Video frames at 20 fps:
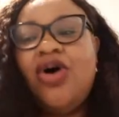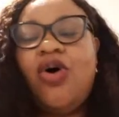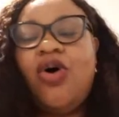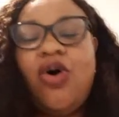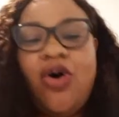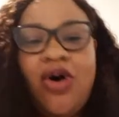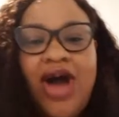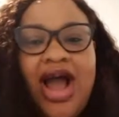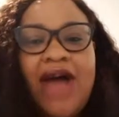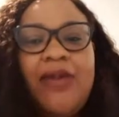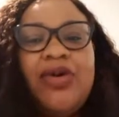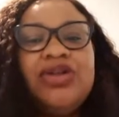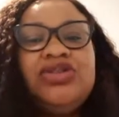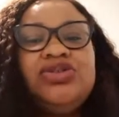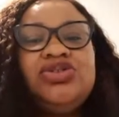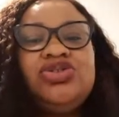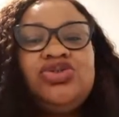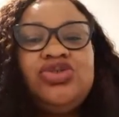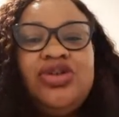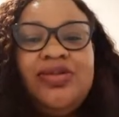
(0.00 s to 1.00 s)
or I
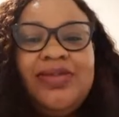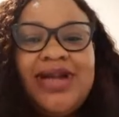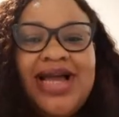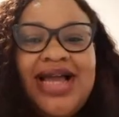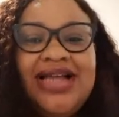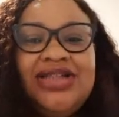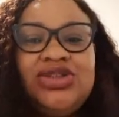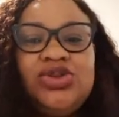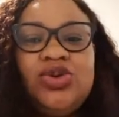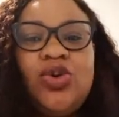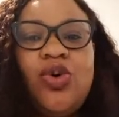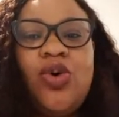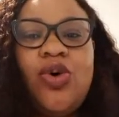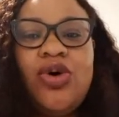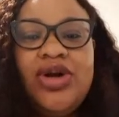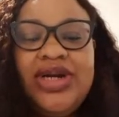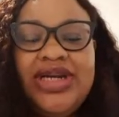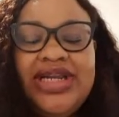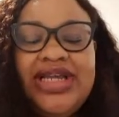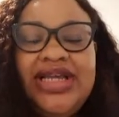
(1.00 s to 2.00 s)
want to streamline to
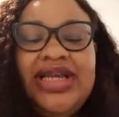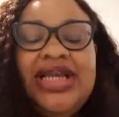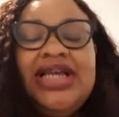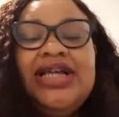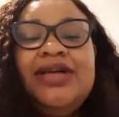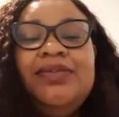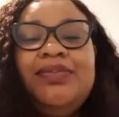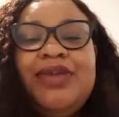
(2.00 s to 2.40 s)
only